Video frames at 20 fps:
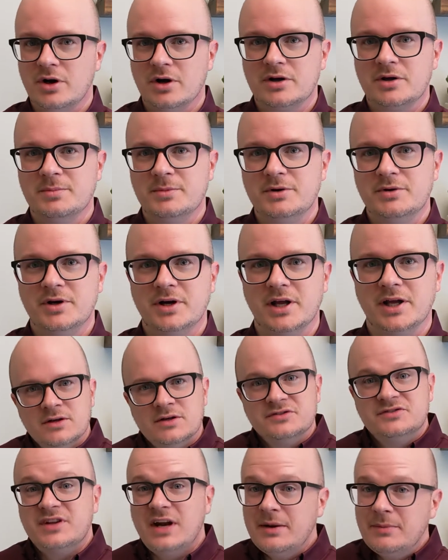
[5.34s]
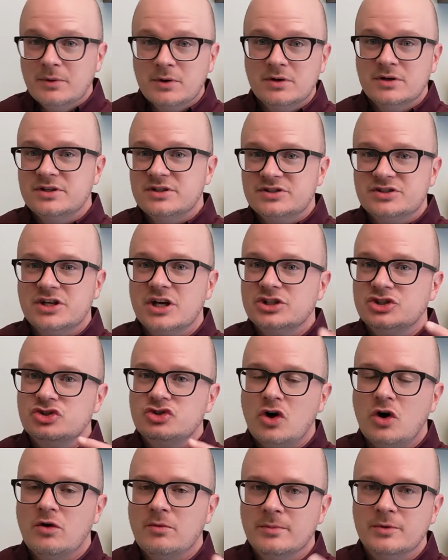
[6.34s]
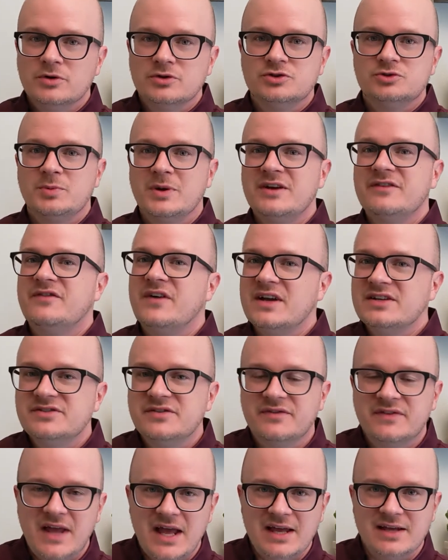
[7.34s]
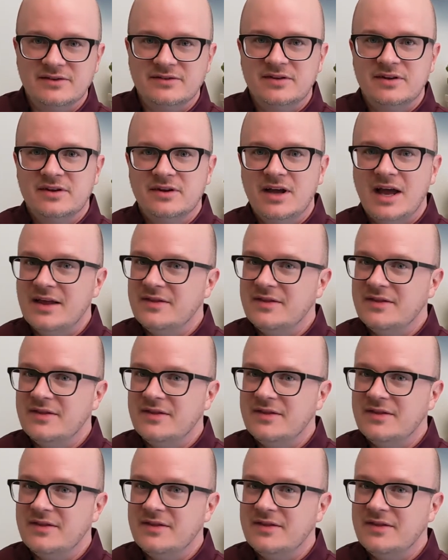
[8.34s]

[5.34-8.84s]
our community. Today we're going to discuss terminal swing phase of gait,